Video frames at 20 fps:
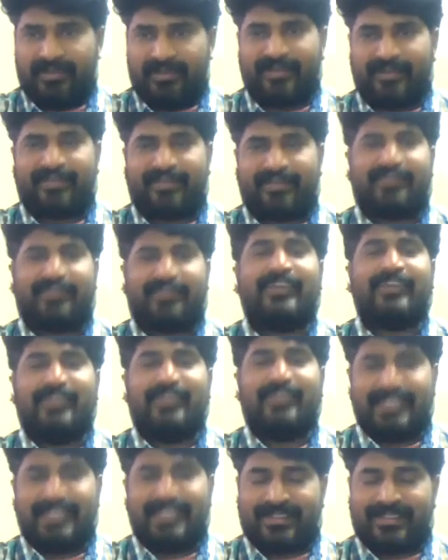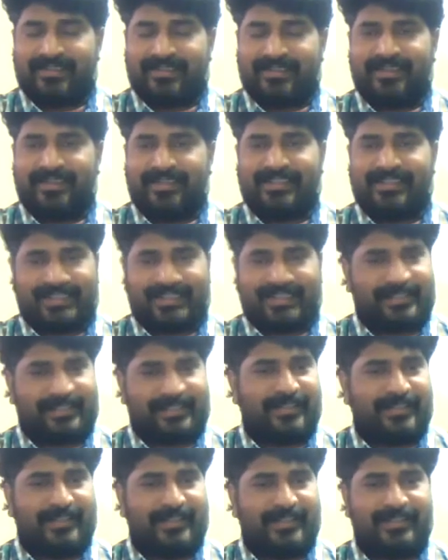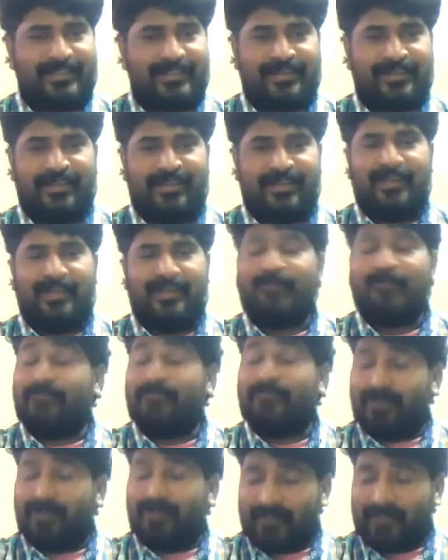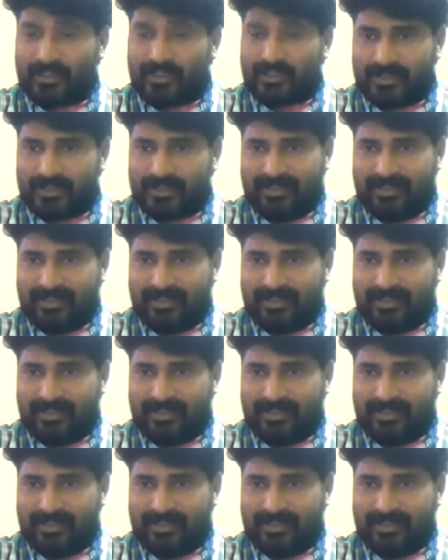correctness in sentence, formation,